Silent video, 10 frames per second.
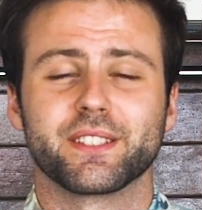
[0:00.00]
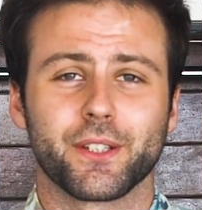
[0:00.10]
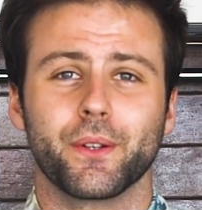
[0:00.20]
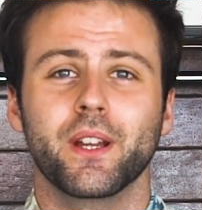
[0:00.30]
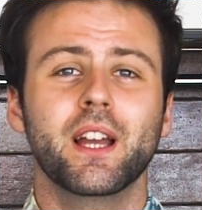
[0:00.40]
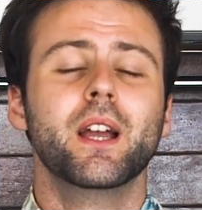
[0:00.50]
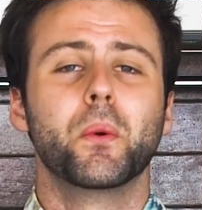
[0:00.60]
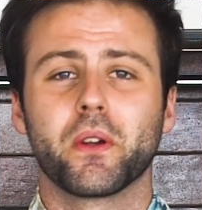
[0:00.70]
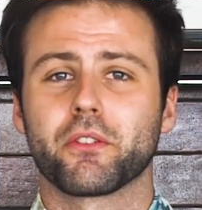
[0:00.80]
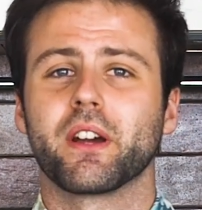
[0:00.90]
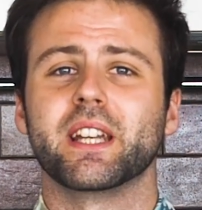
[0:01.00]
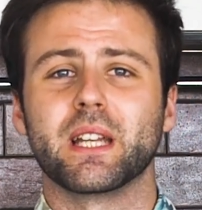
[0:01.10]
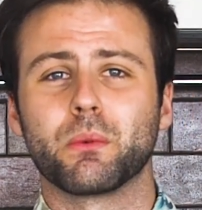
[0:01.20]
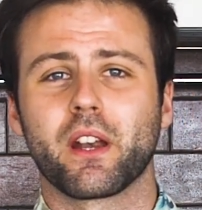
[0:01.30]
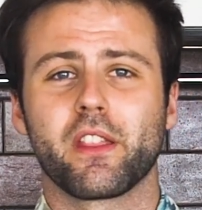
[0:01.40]
So whether I need
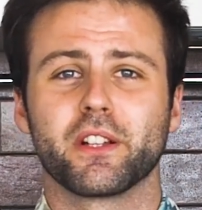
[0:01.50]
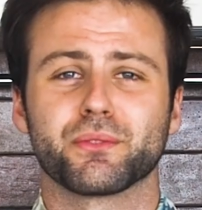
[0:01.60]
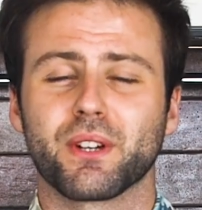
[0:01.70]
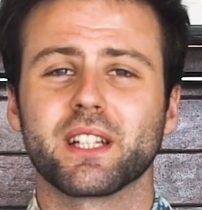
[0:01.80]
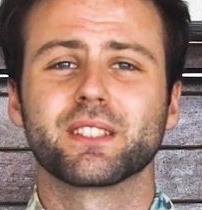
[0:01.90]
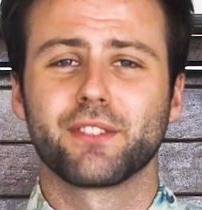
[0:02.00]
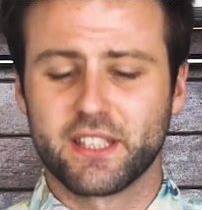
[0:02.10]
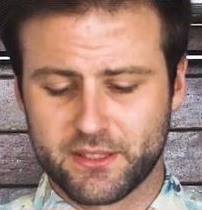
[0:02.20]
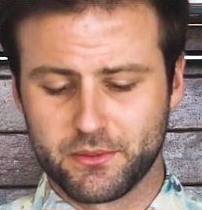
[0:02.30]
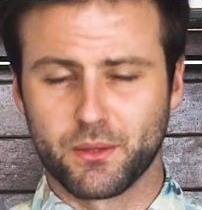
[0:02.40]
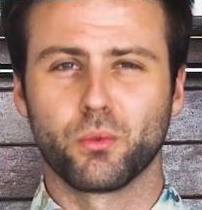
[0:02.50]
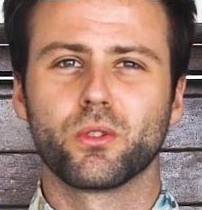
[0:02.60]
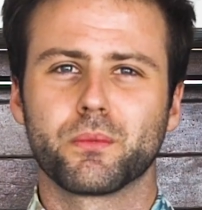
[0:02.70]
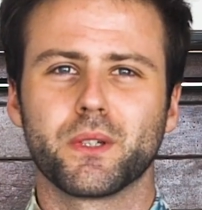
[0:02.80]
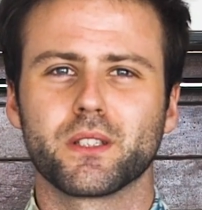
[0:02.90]
one of those runner's vests with the
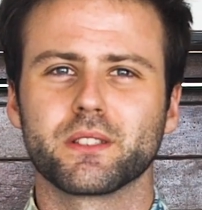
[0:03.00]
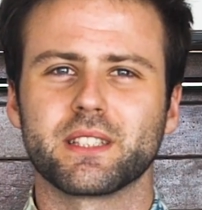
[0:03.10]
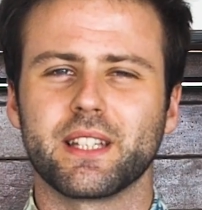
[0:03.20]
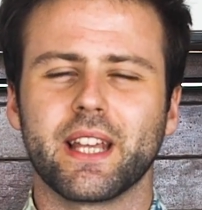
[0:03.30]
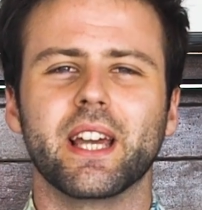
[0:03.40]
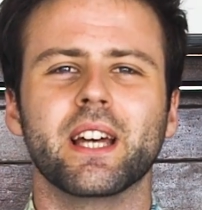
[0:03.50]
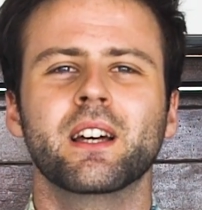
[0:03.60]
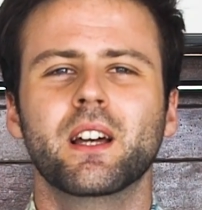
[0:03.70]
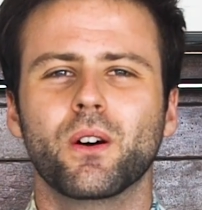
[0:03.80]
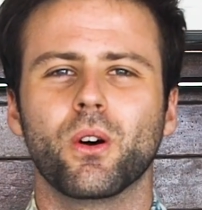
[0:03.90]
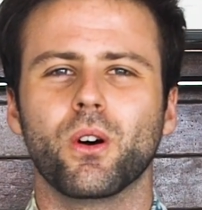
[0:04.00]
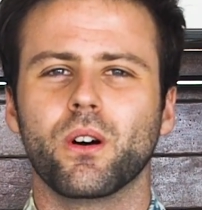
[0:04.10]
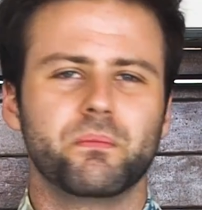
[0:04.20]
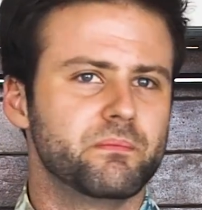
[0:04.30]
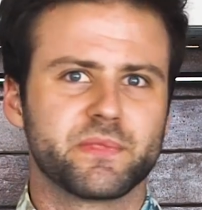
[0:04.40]
water bottles in there
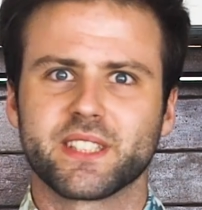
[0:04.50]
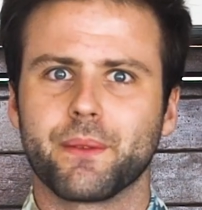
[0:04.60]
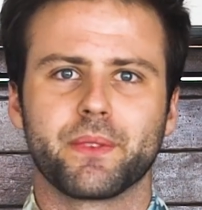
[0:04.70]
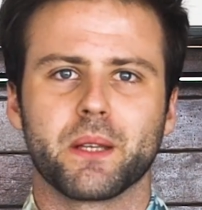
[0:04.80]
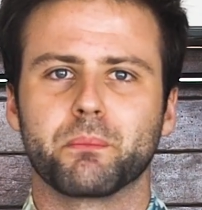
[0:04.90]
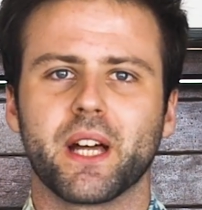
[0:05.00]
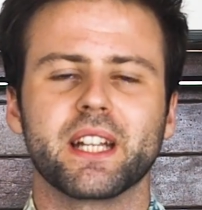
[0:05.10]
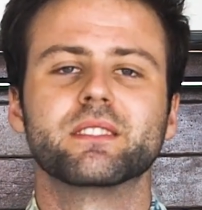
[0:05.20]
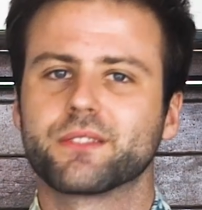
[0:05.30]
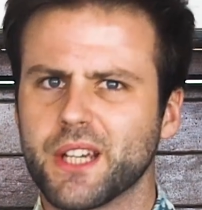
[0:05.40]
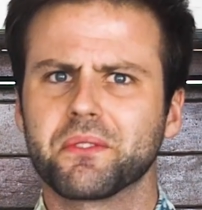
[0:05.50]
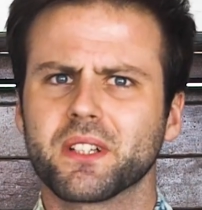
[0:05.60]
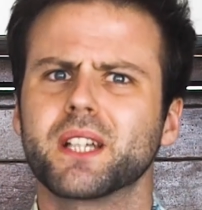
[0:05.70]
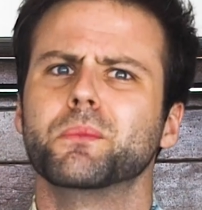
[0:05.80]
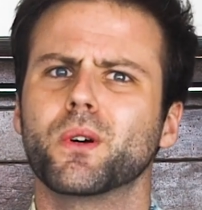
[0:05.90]
or something, but it's
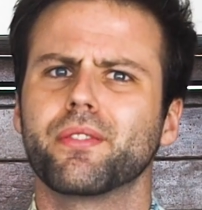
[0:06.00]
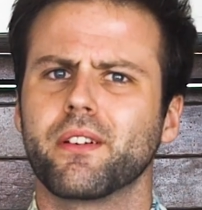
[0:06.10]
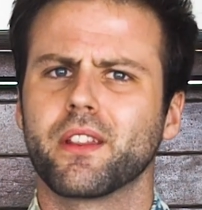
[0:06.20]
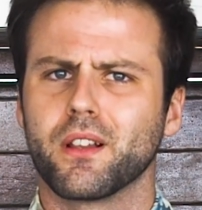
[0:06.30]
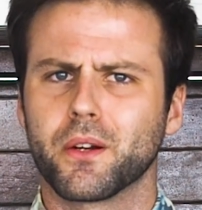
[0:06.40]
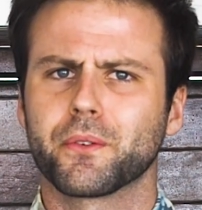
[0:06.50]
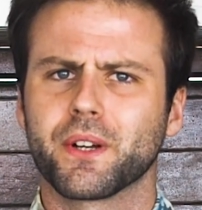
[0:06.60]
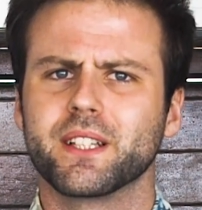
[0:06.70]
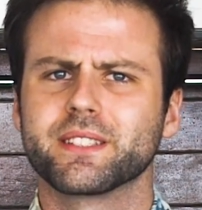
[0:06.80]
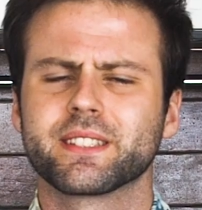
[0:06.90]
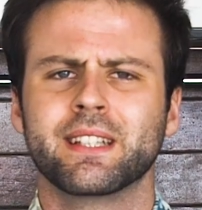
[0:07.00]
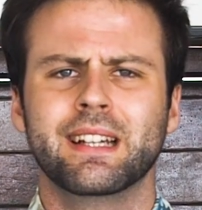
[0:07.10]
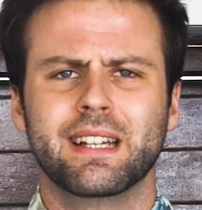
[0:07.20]
generally more for the long runs.